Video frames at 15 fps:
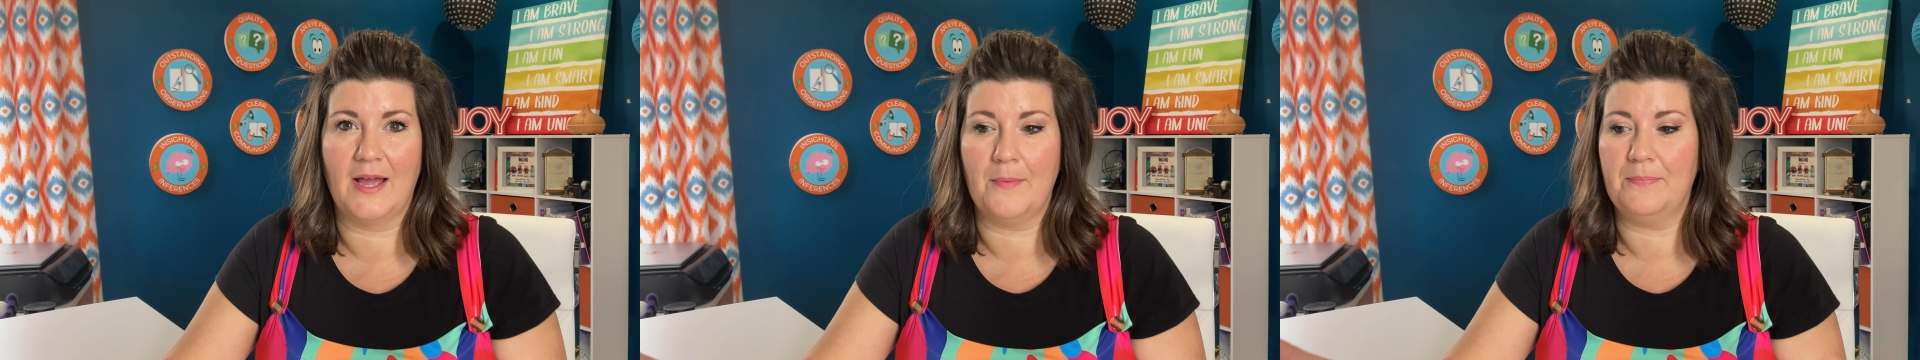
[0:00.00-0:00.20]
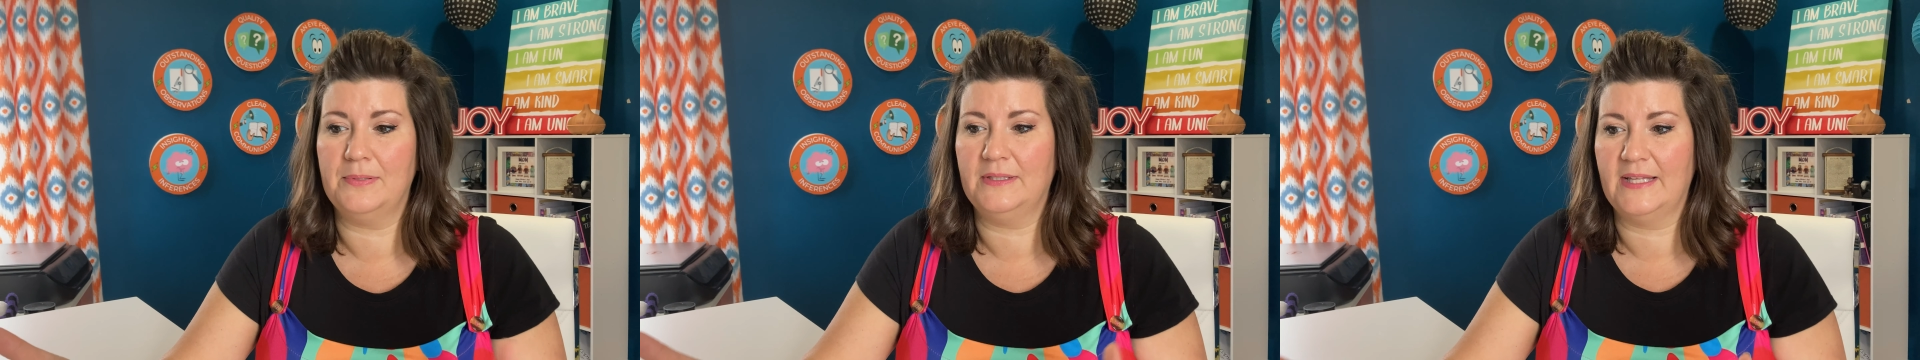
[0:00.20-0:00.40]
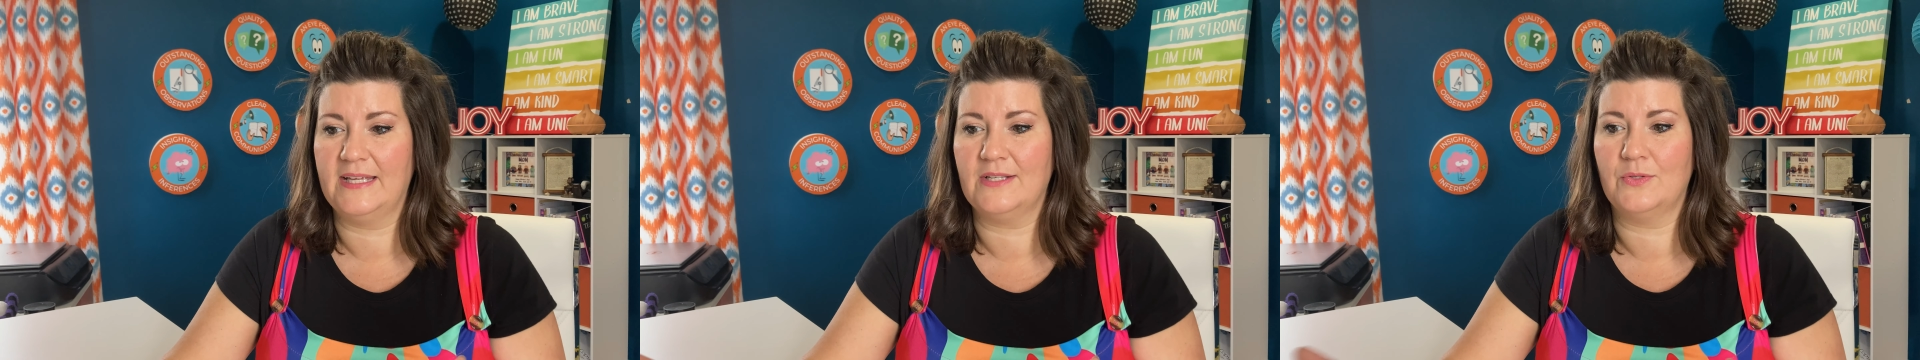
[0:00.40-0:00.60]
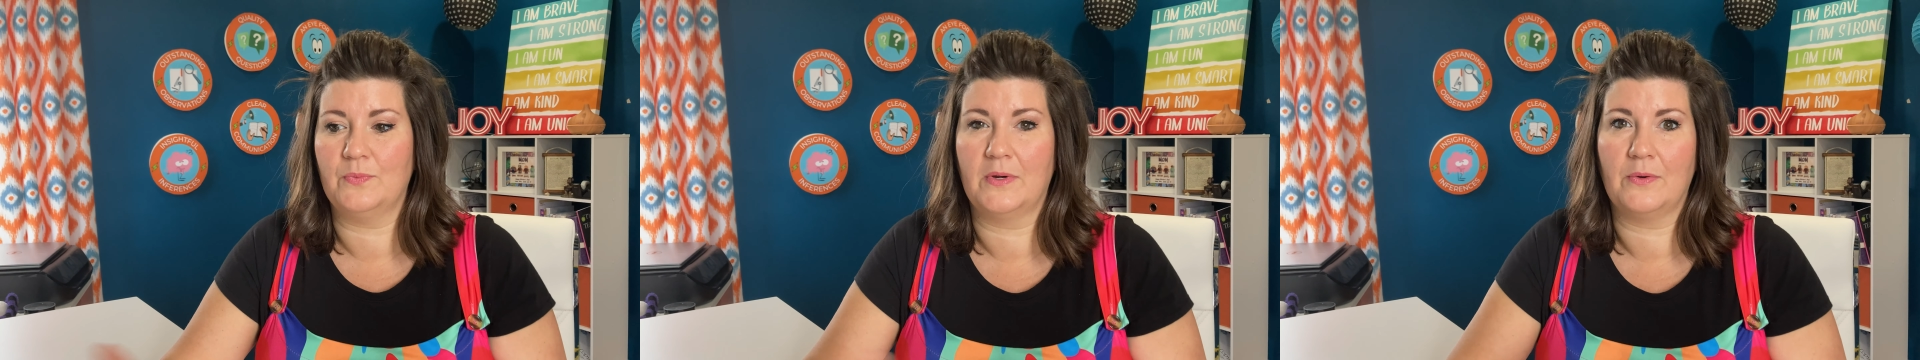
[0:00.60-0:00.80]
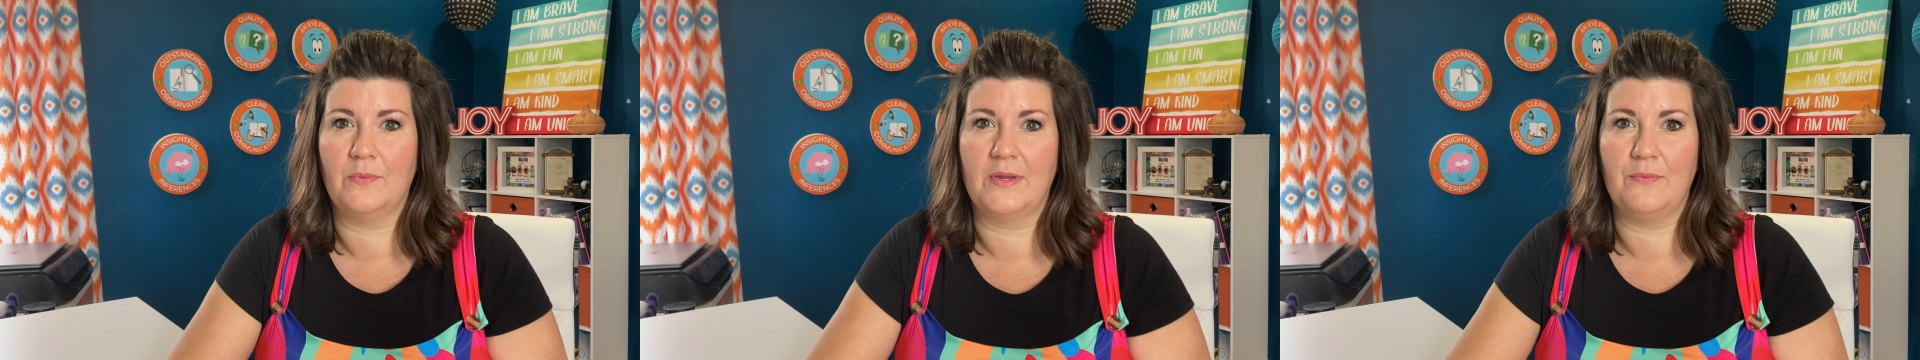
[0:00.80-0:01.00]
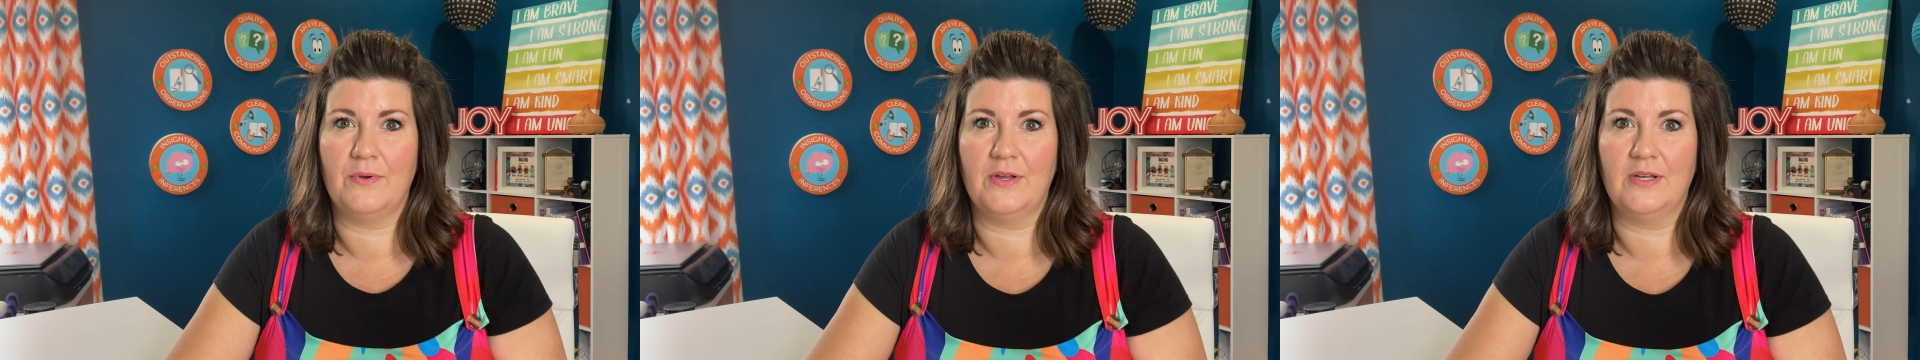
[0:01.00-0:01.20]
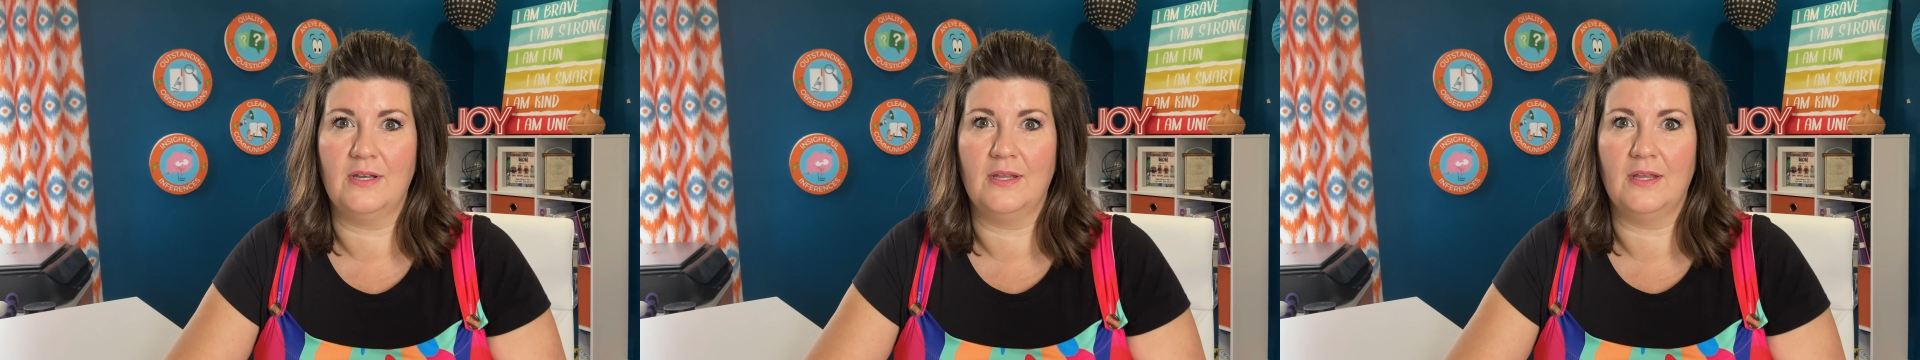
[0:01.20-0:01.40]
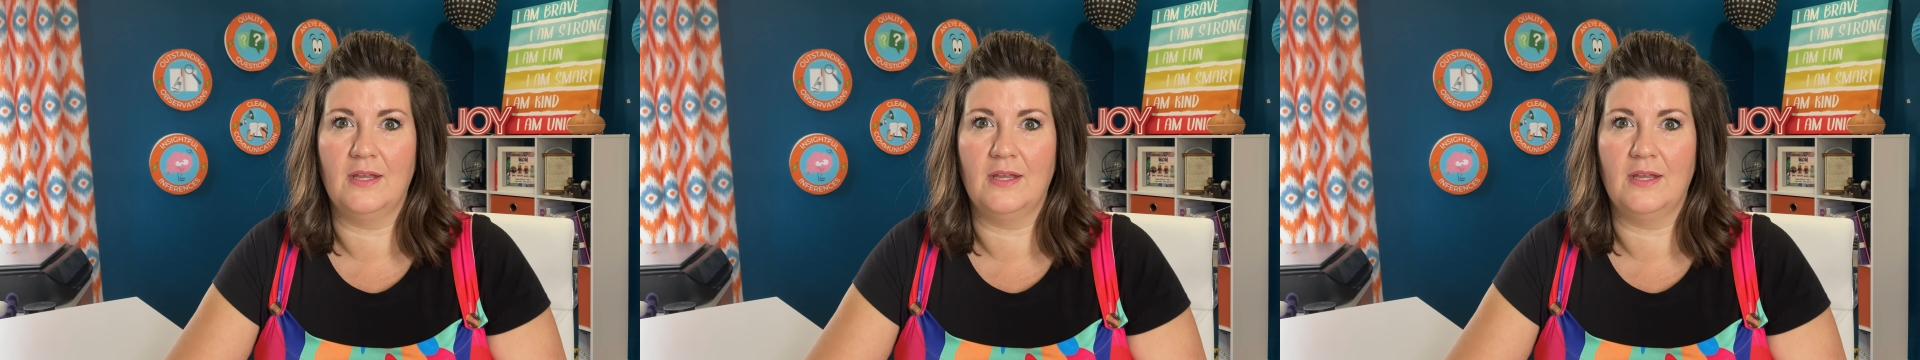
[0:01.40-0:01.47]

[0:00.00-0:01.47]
a place where we would